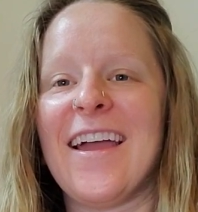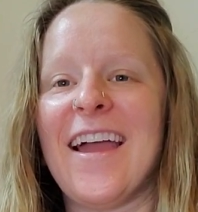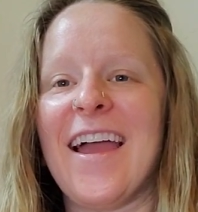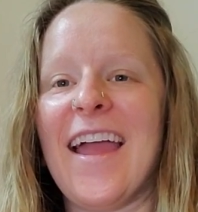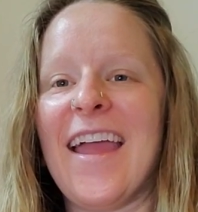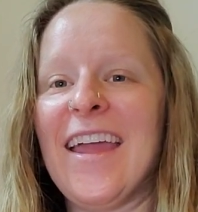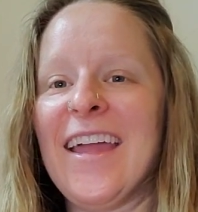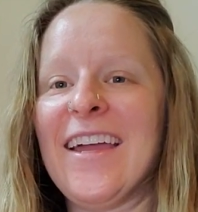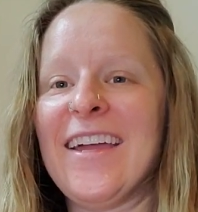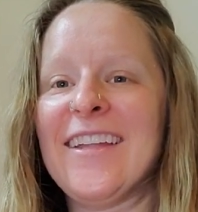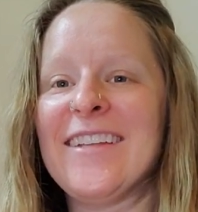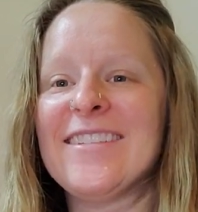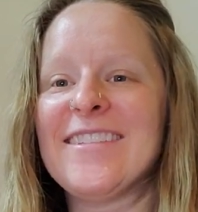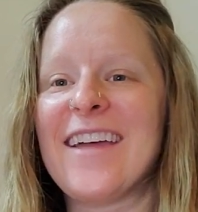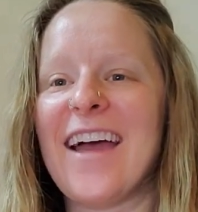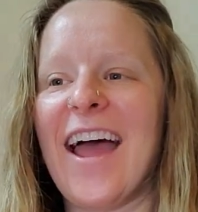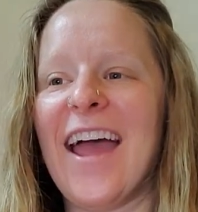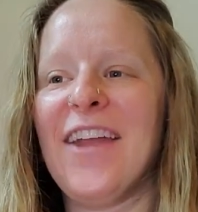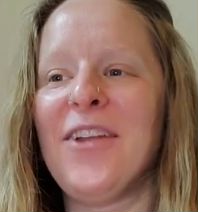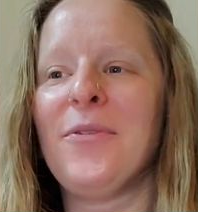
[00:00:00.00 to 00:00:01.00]
And
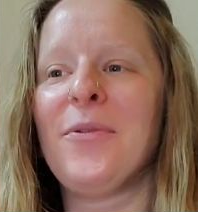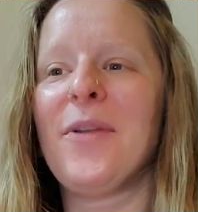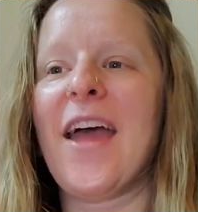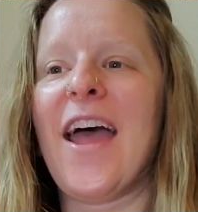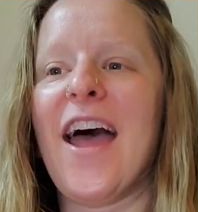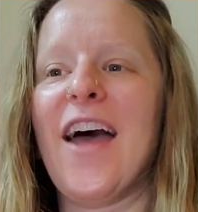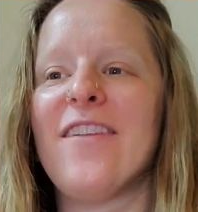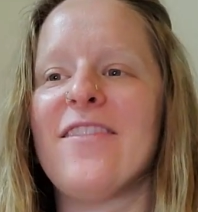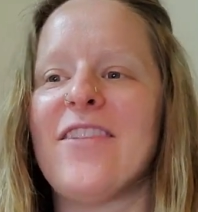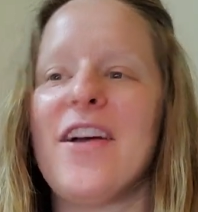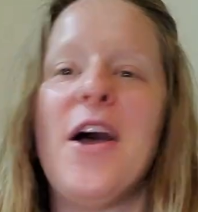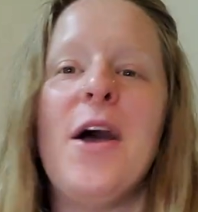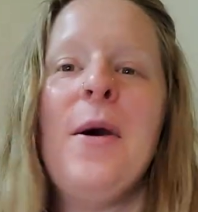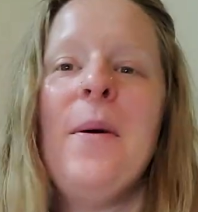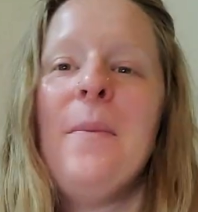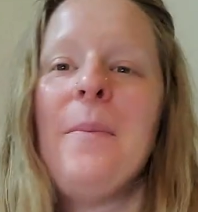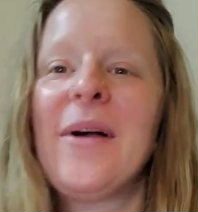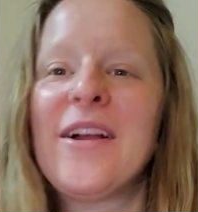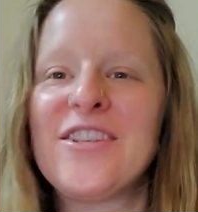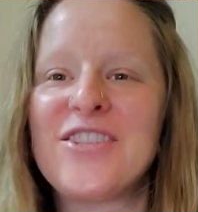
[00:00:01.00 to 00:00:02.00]
I don't have
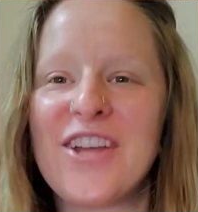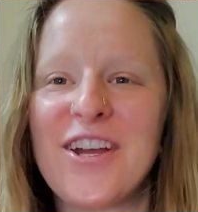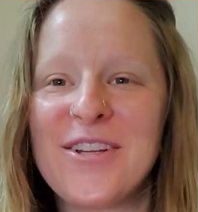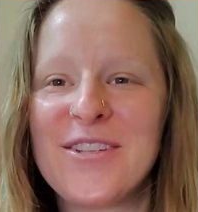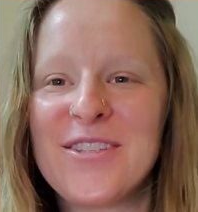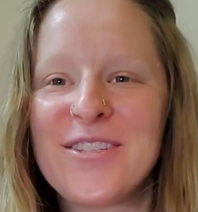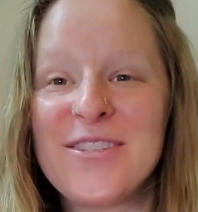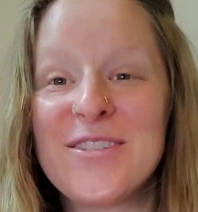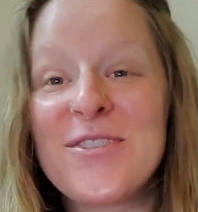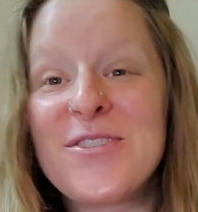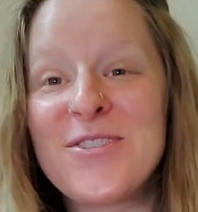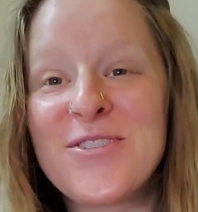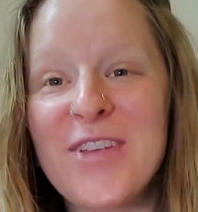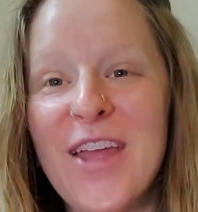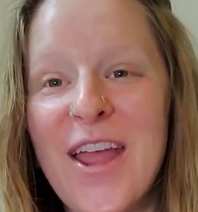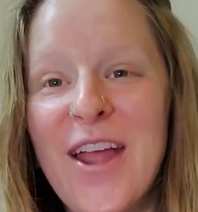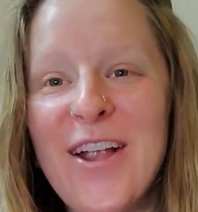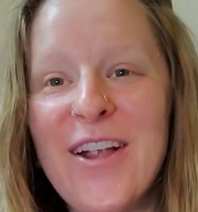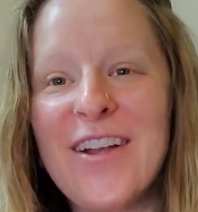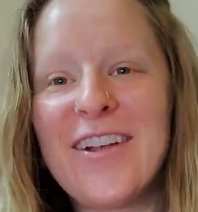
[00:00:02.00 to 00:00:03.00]
much else to
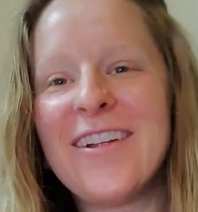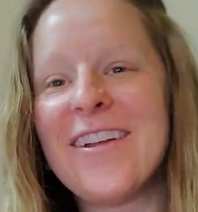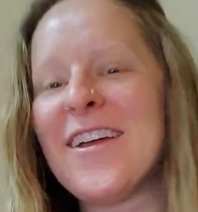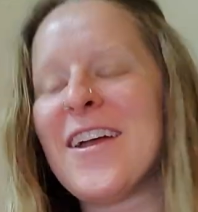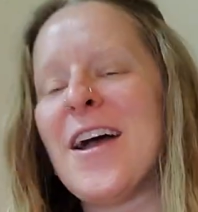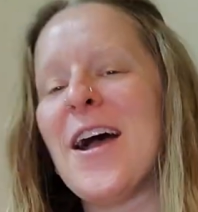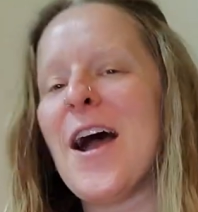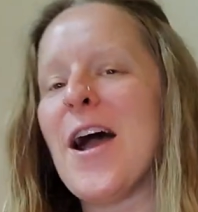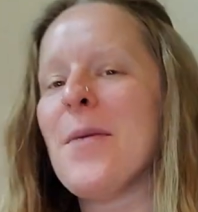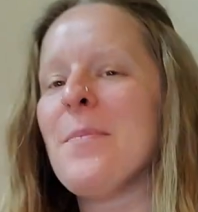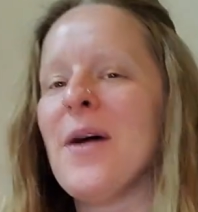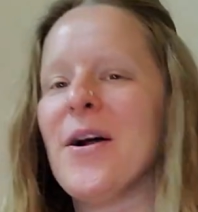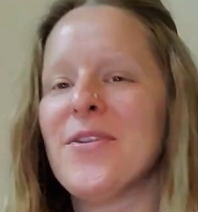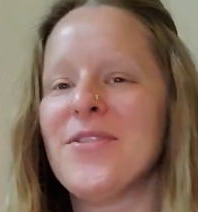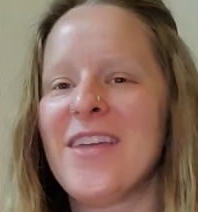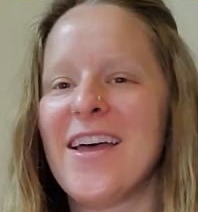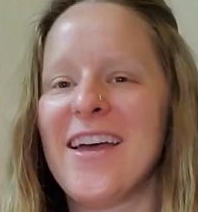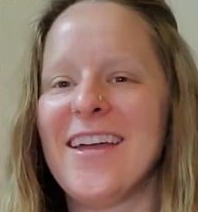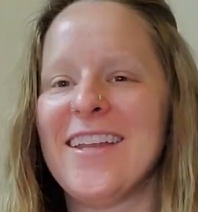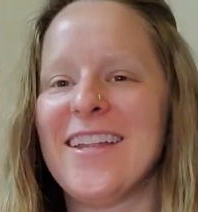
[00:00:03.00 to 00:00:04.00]
share about
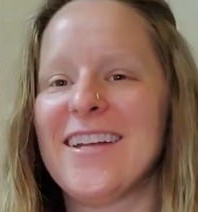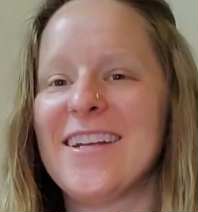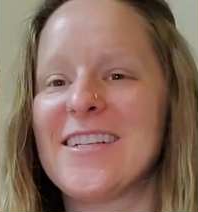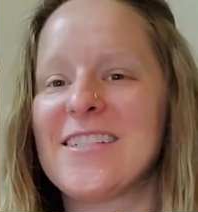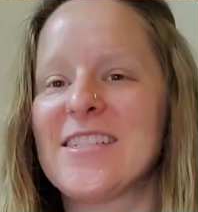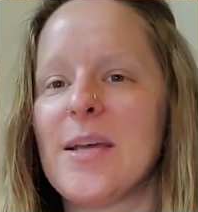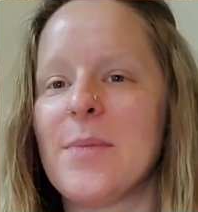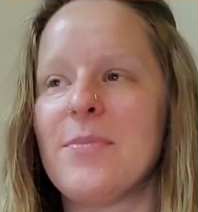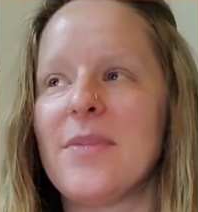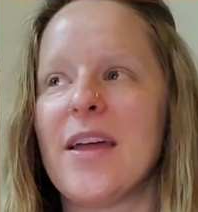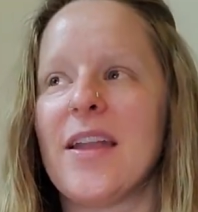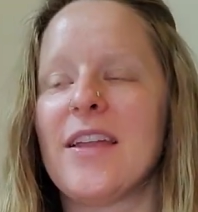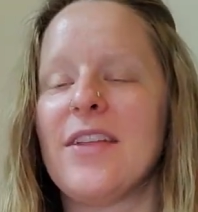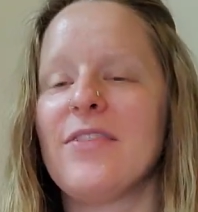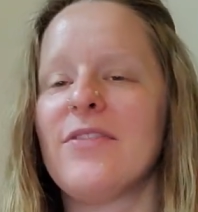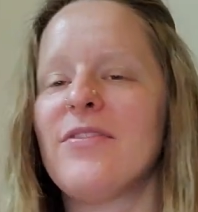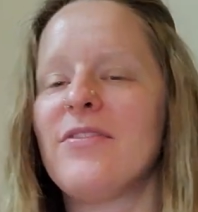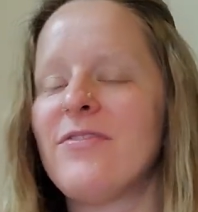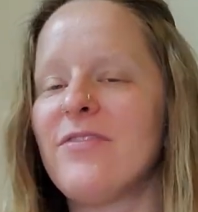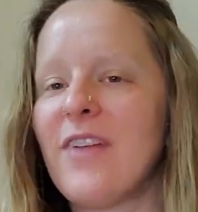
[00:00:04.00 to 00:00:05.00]
that, except that
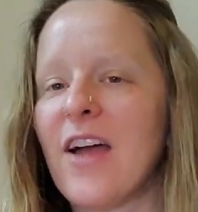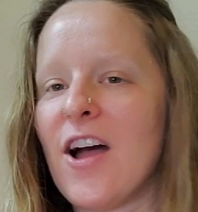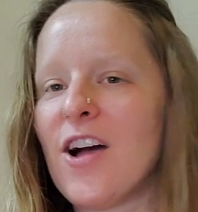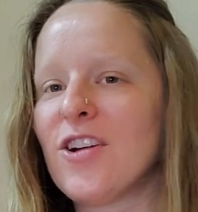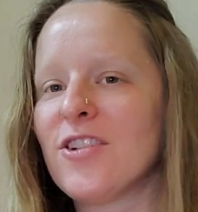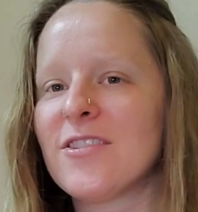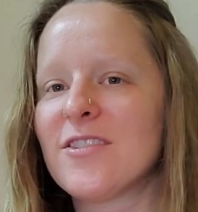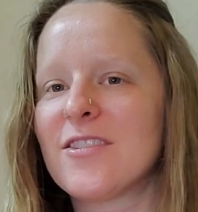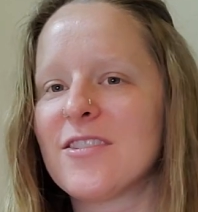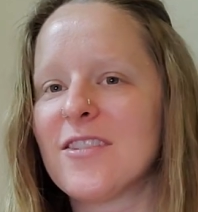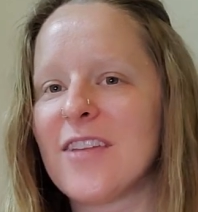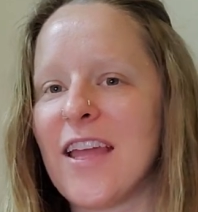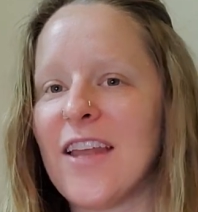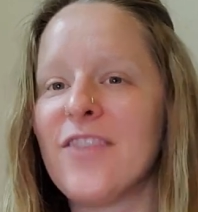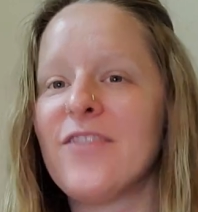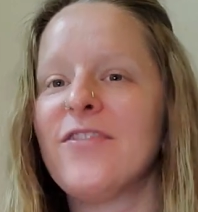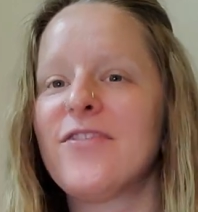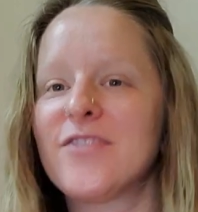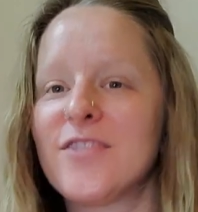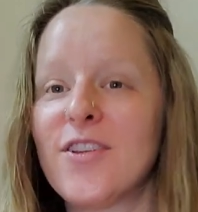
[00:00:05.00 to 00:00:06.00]
it felt
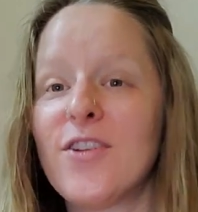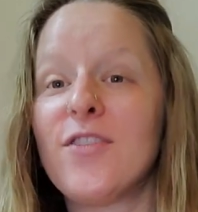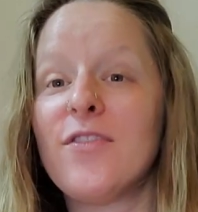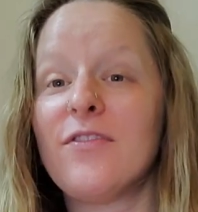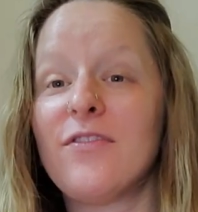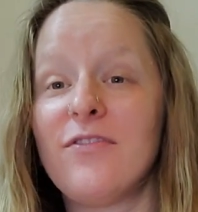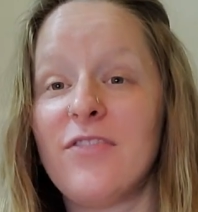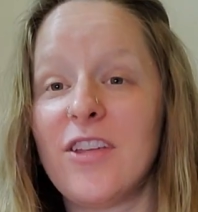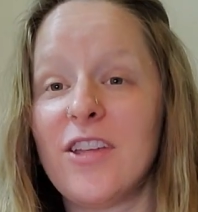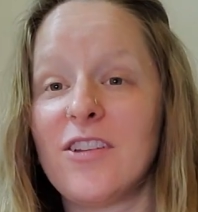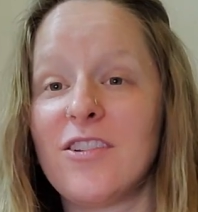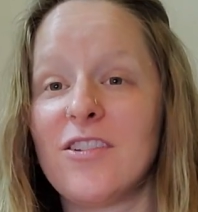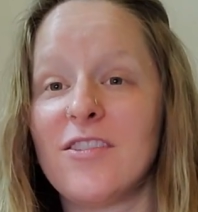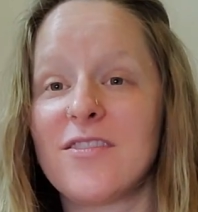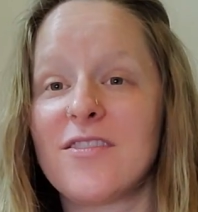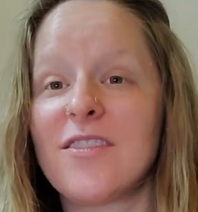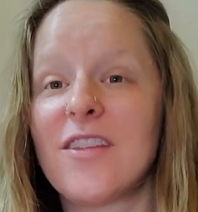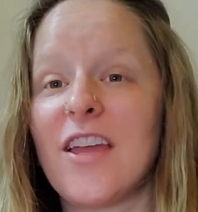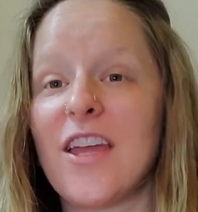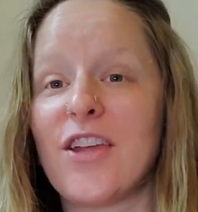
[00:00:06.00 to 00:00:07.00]
and still
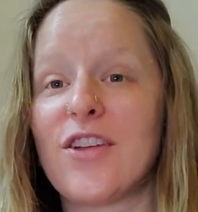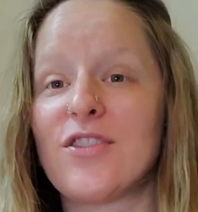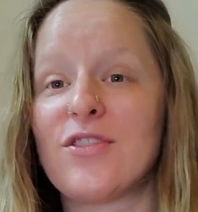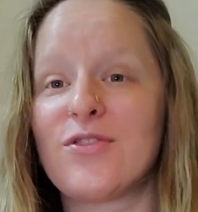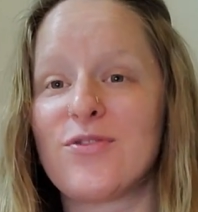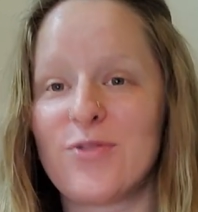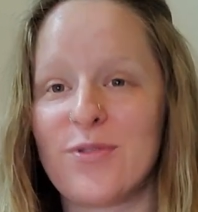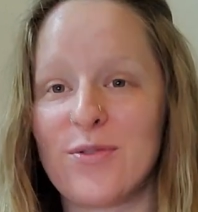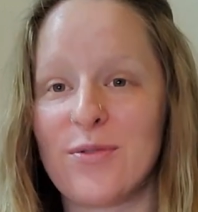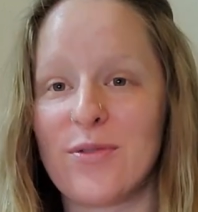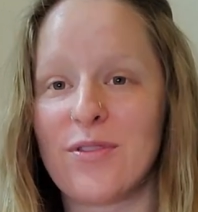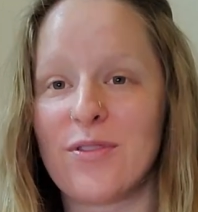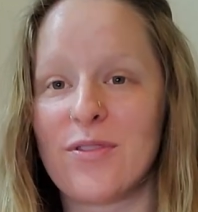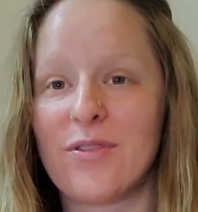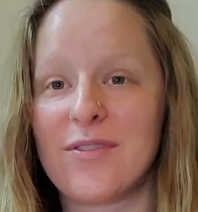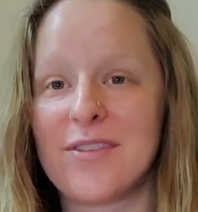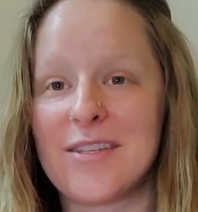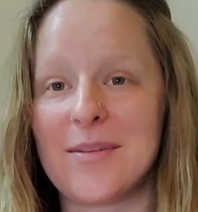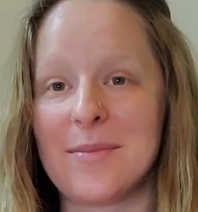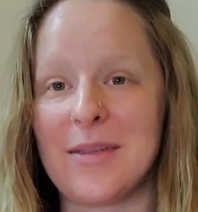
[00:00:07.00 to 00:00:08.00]
feels like truth
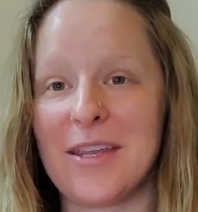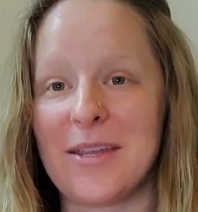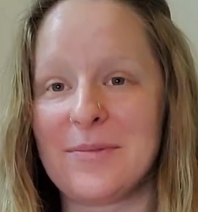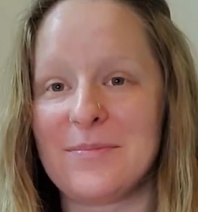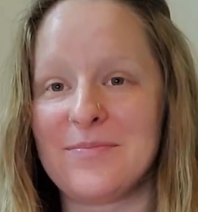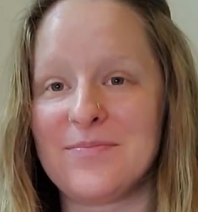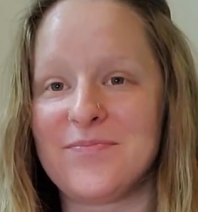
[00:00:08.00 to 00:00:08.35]
to me.